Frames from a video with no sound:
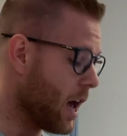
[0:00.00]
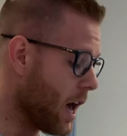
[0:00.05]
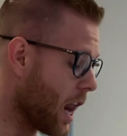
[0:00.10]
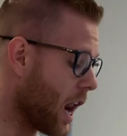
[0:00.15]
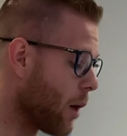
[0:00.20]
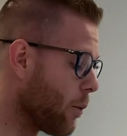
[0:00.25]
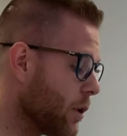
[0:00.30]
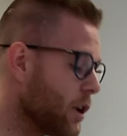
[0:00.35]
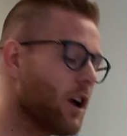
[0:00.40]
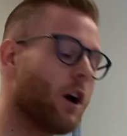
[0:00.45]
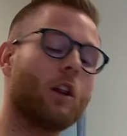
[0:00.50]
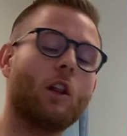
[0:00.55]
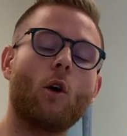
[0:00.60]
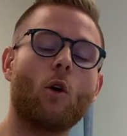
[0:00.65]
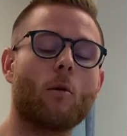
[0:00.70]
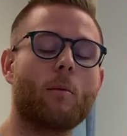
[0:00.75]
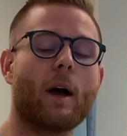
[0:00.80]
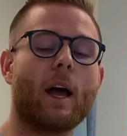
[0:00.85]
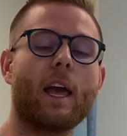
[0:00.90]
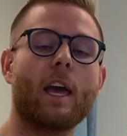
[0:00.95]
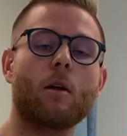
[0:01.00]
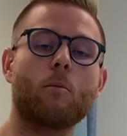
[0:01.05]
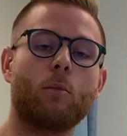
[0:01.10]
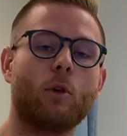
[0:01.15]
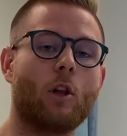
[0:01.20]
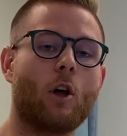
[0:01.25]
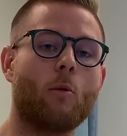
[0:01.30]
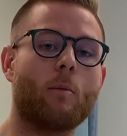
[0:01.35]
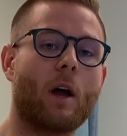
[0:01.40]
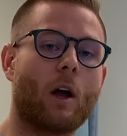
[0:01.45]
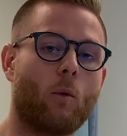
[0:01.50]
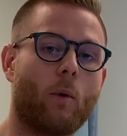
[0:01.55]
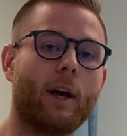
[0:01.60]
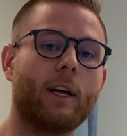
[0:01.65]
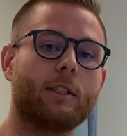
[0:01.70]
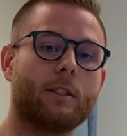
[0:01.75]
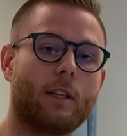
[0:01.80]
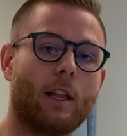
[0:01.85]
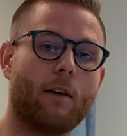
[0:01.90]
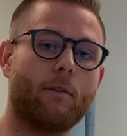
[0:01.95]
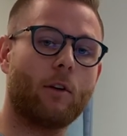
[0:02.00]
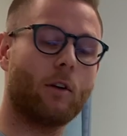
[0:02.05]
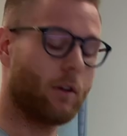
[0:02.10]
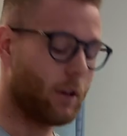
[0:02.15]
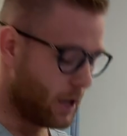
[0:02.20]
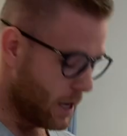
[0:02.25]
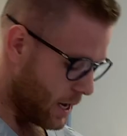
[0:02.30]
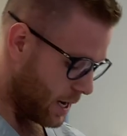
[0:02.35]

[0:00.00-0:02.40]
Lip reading: and I would not lower my hand below my waist level.